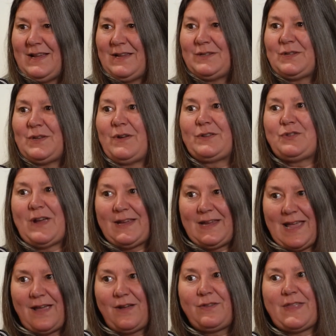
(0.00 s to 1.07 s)
So I try and
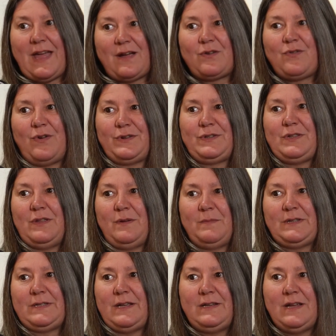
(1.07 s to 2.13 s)
get that across to them. I
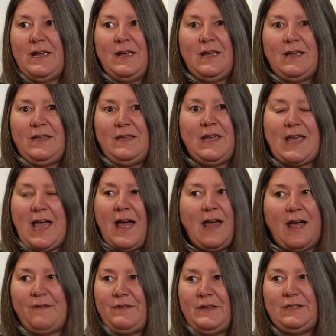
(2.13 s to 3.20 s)
said, you
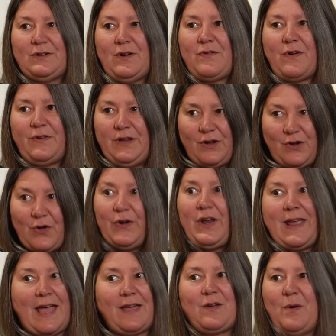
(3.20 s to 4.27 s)
can't have this dog on, you're going to
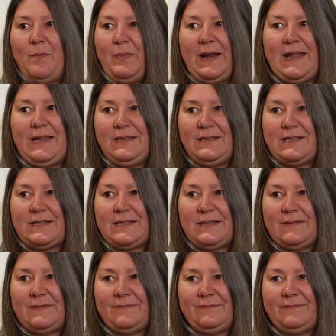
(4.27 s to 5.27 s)
get complaints.